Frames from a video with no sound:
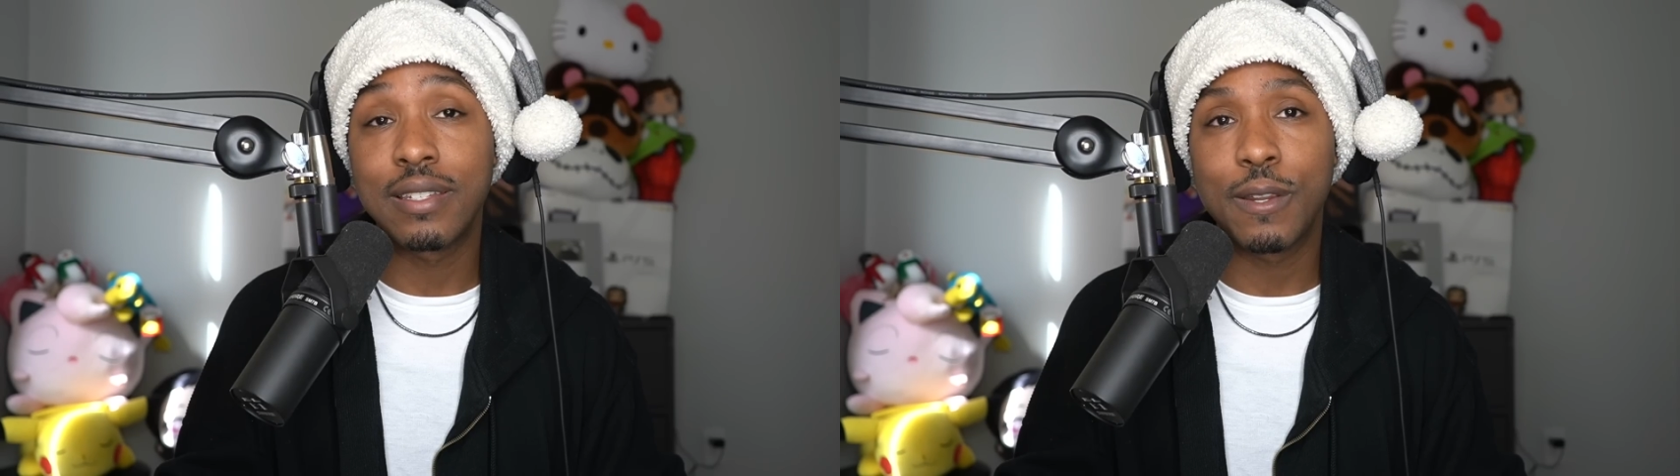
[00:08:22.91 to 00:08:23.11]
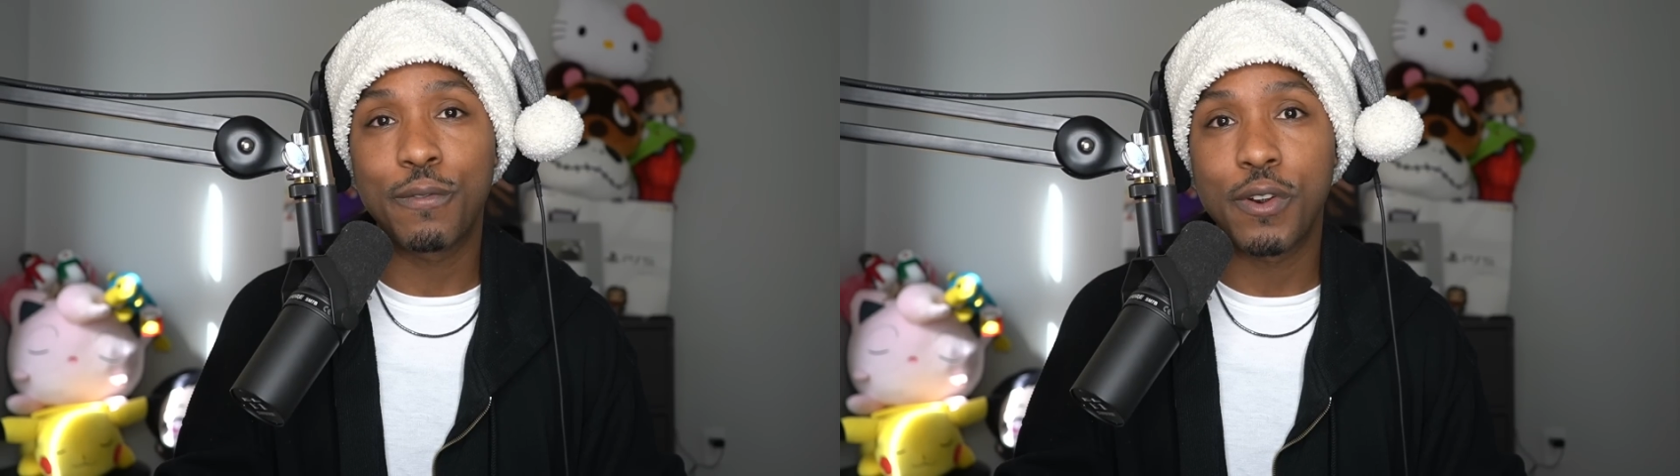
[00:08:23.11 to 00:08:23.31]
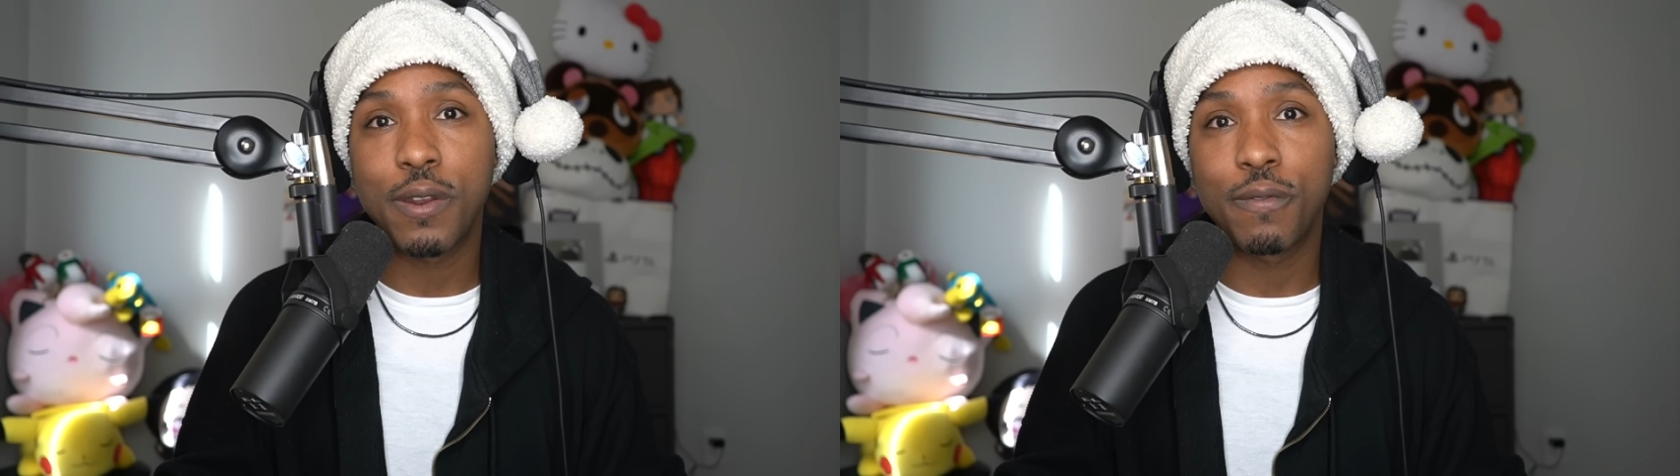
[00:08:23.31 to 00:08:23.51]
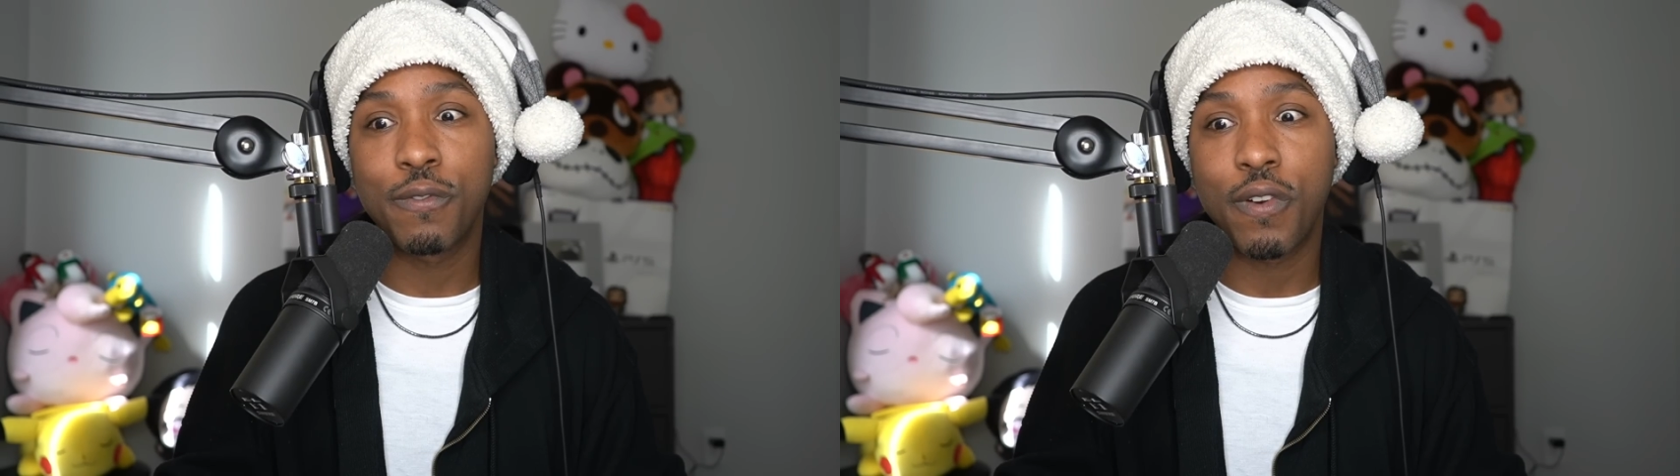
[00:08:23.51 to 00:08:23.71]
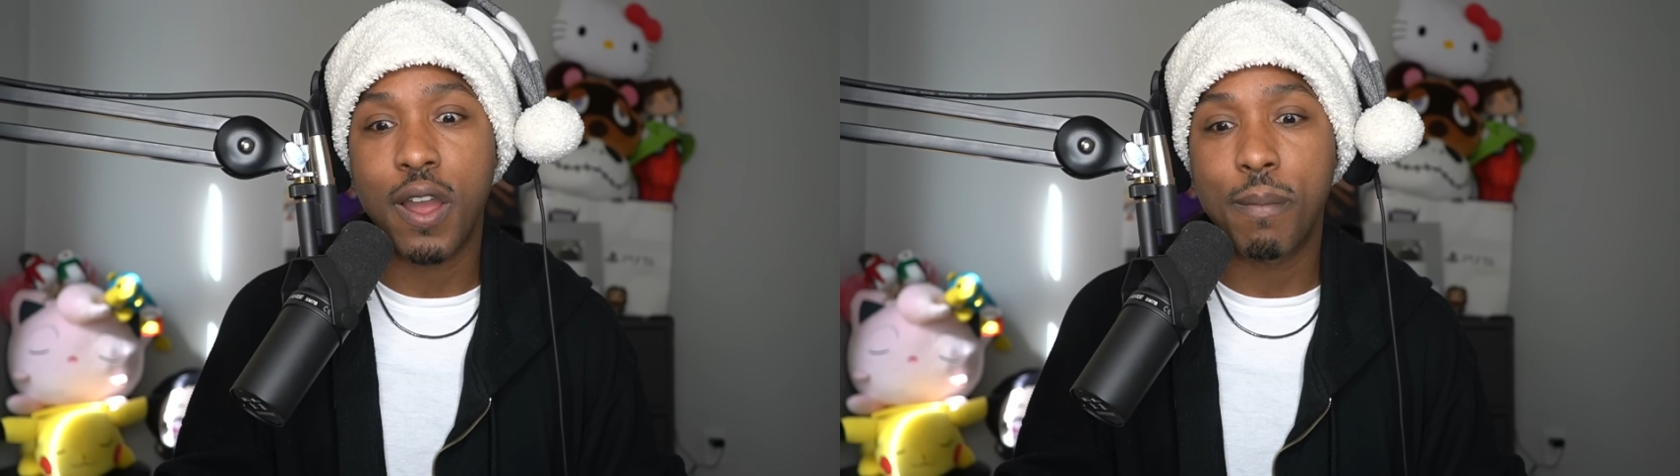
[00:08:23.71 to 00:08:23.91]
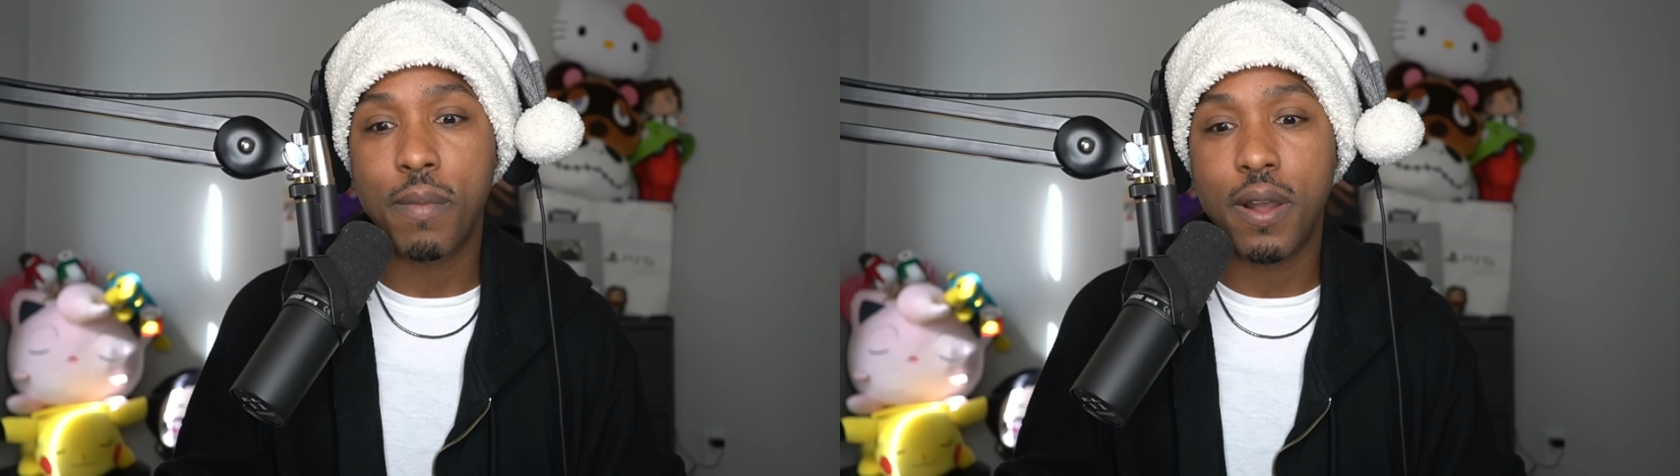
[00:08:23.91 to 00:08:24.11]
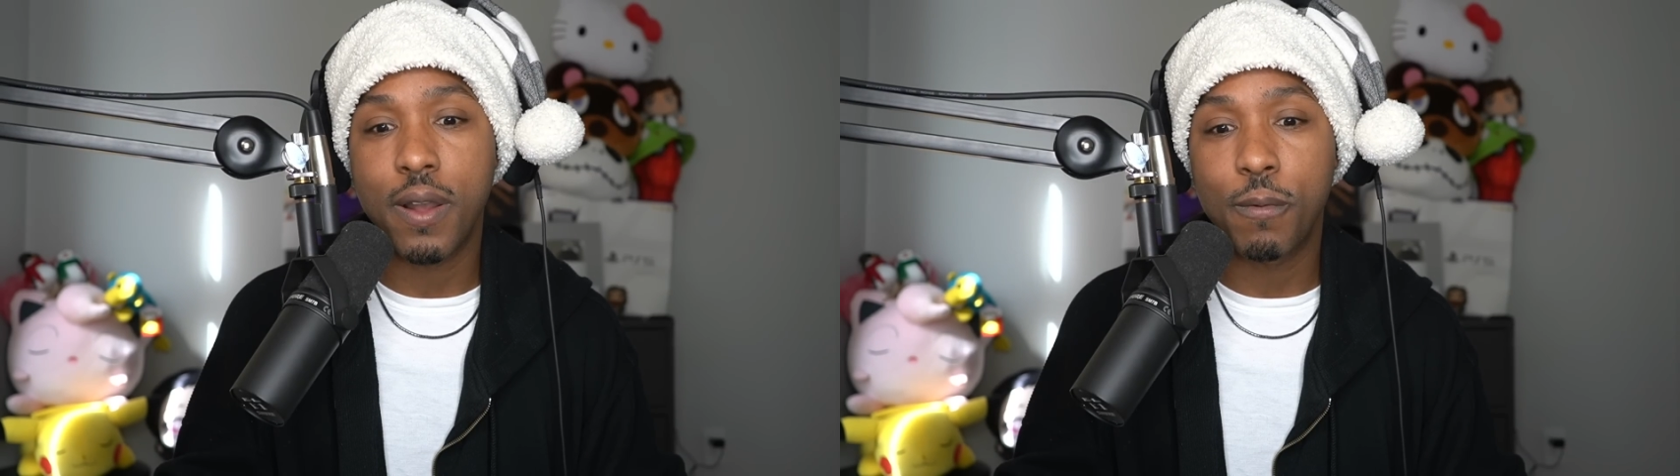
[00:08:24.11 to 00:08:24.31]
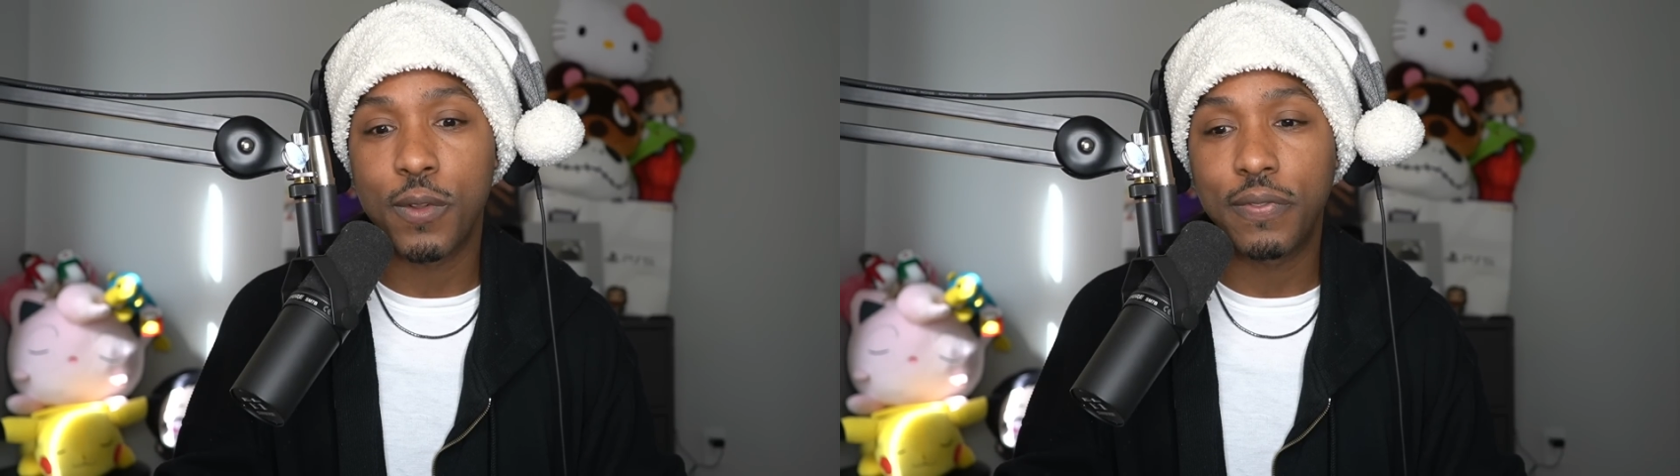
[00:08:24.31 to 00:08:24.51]
different from
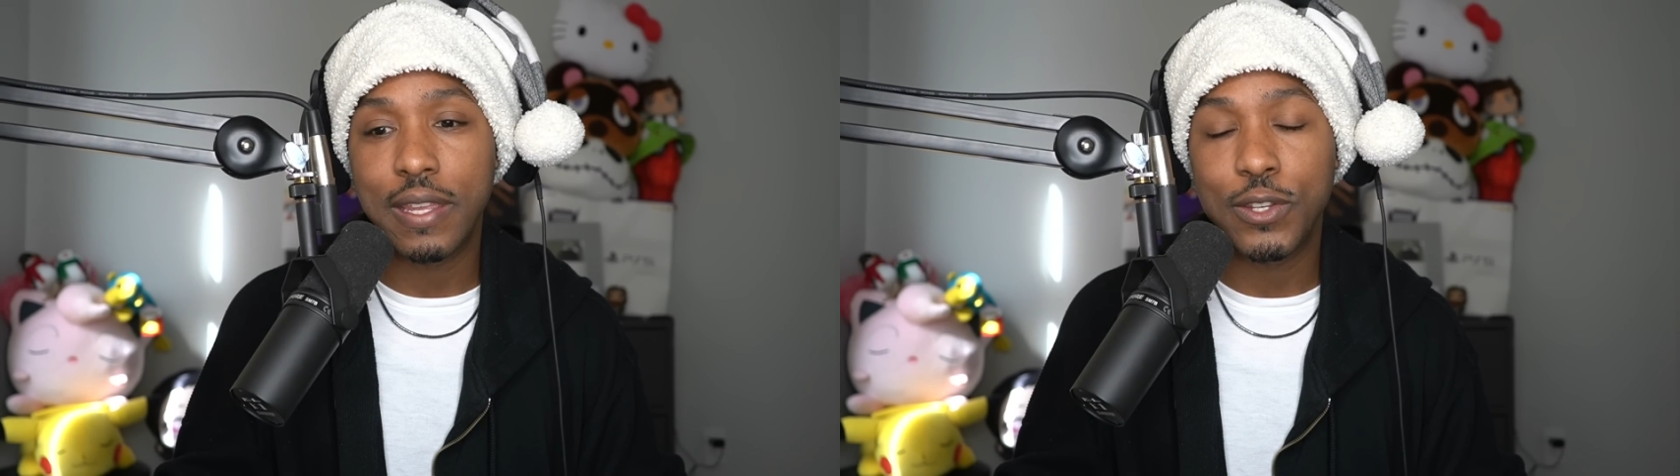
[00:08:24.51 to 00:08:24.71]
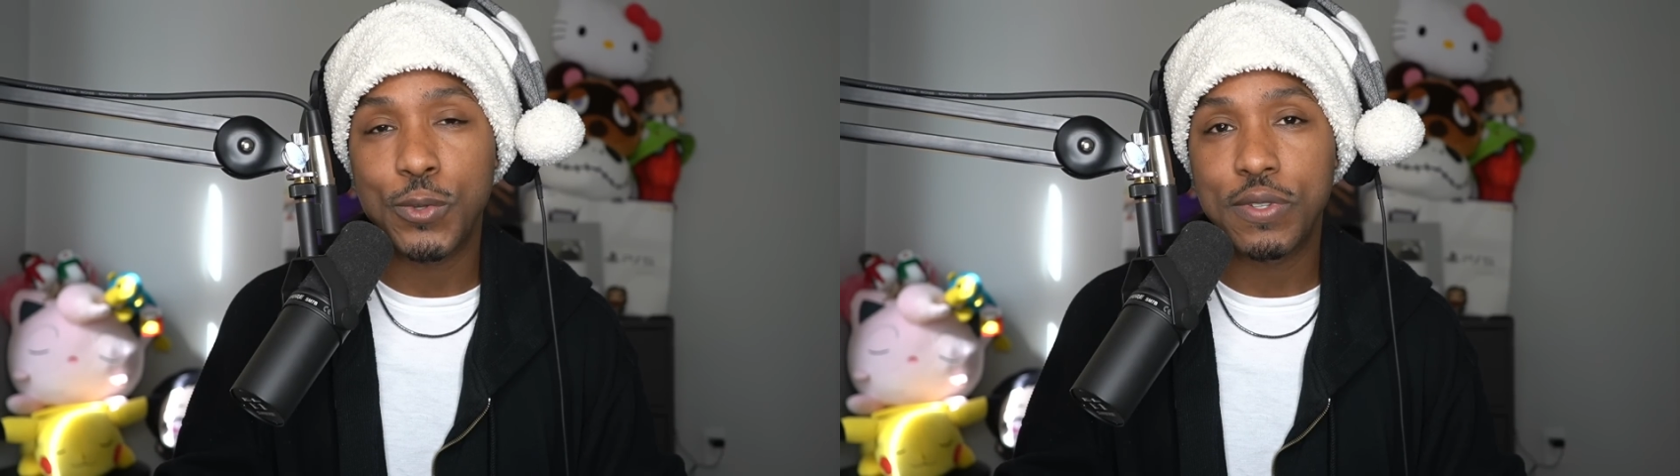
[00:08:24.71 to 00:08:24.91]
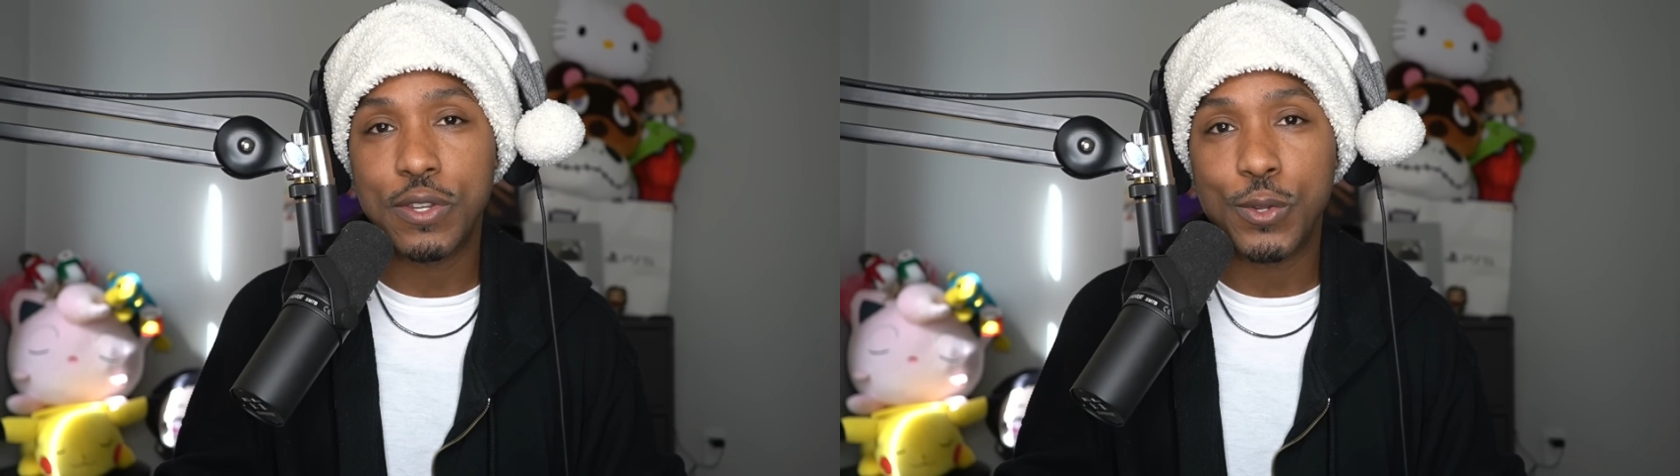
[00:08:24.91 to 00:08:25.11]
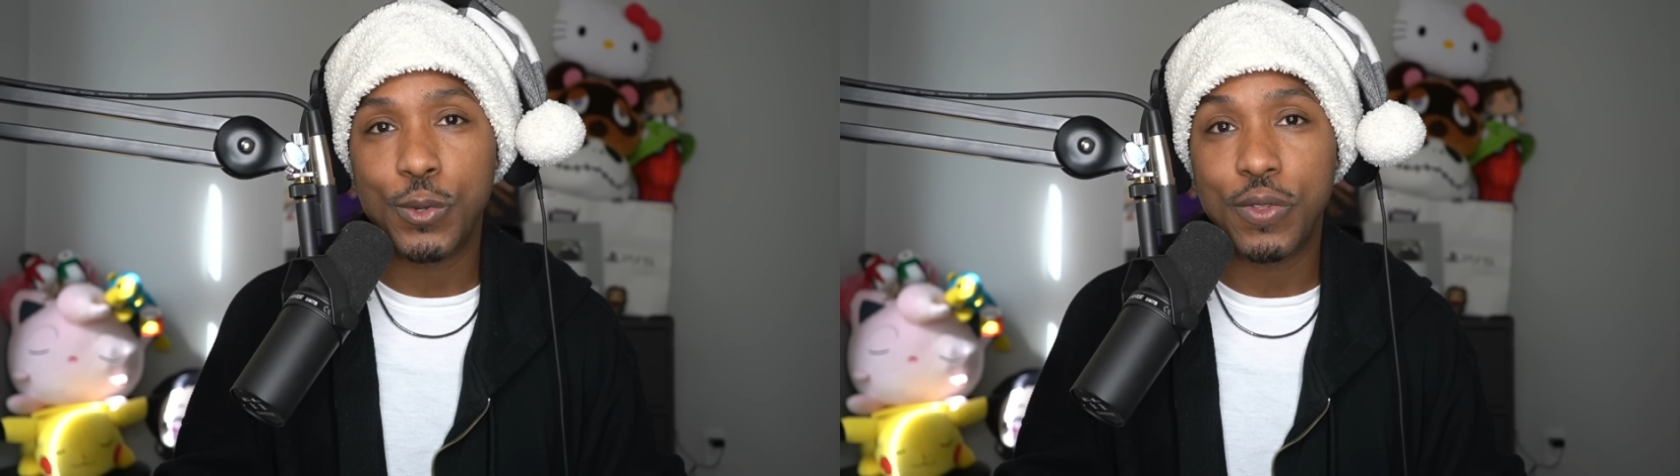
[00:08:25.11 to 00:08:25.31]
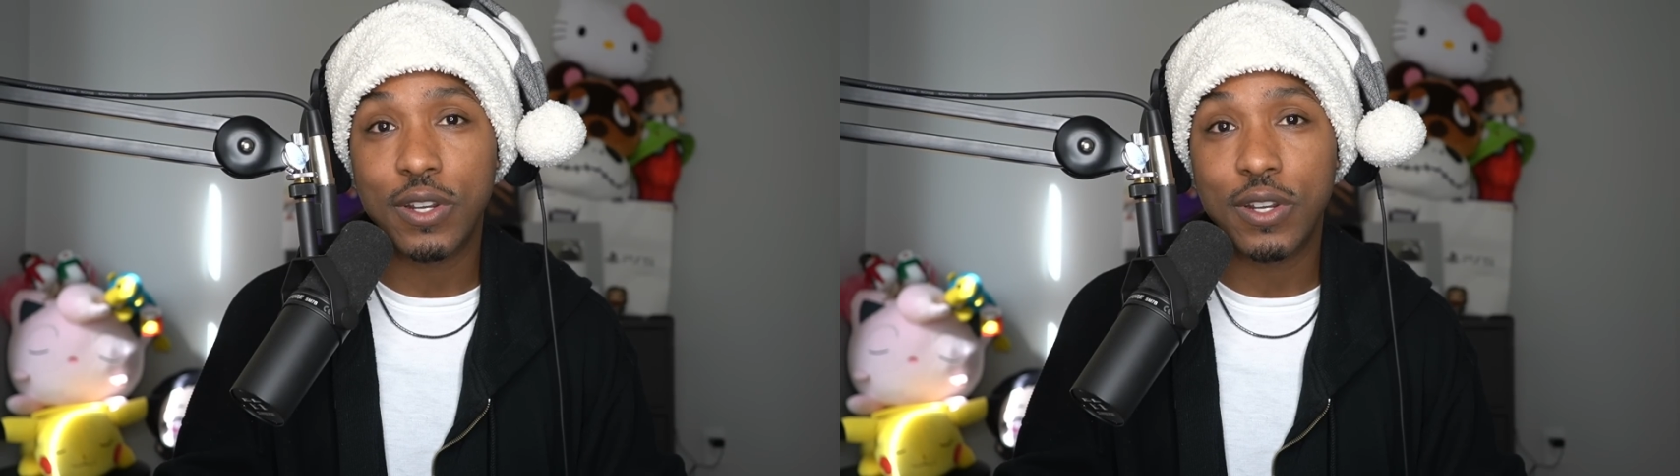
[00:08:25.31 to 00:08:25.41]
what they used to do.